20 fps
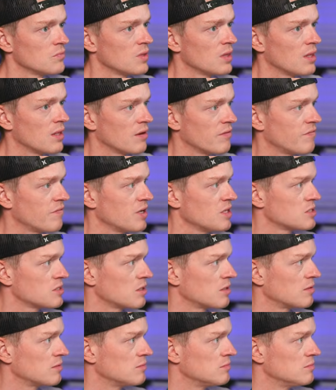A
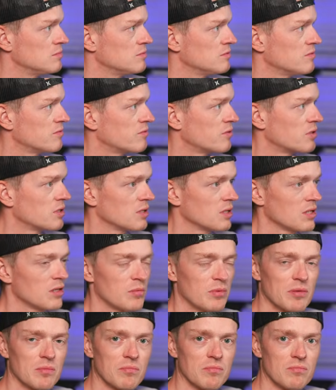phaser, or a little
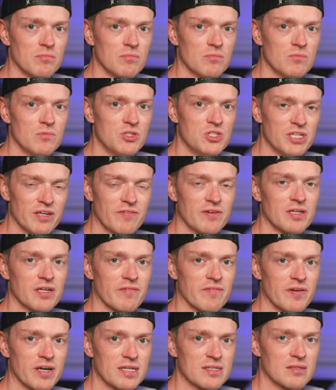bit different
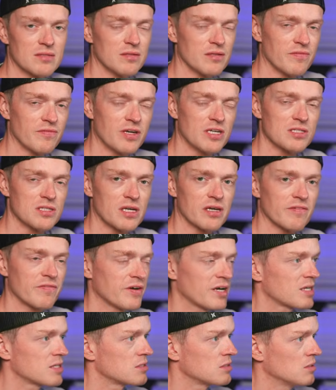effect, the phasing
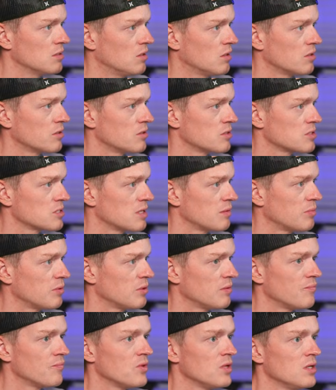effect on your
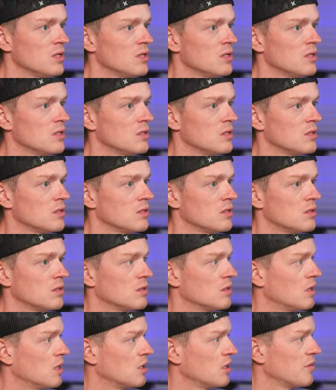sample.
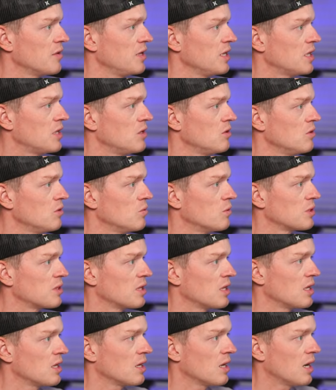Another EQ with
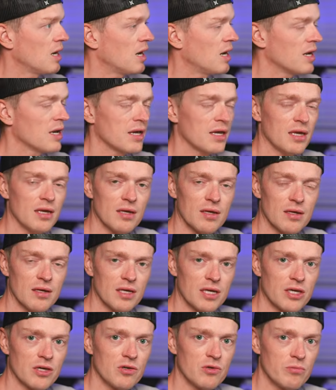a high
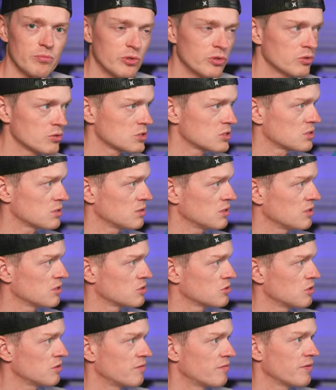EQ boost in a
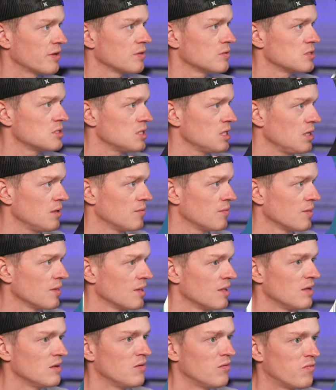certain frequency,
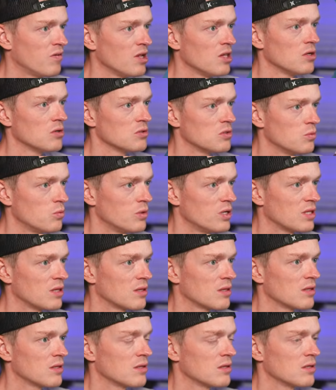followed
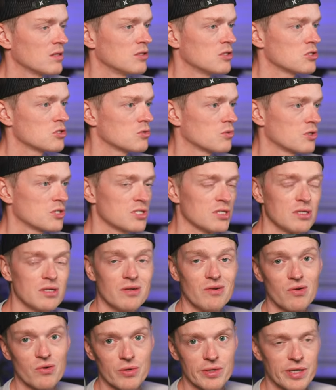with a distortion
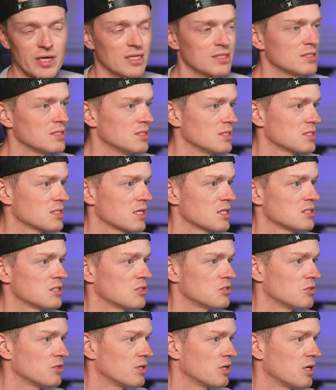or not. In this case, I
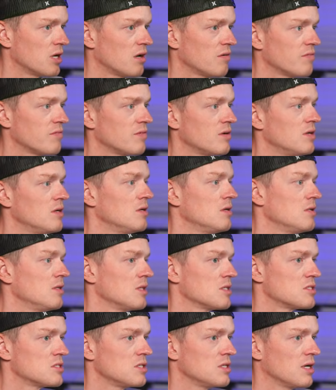turn it off.
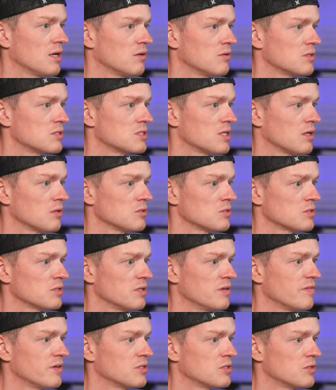Let's see how it sounds
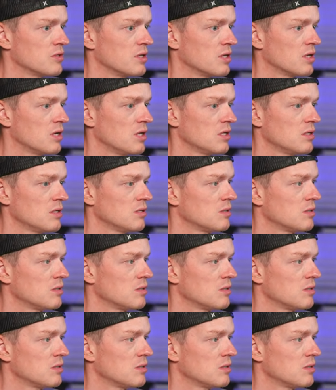if I turn it on.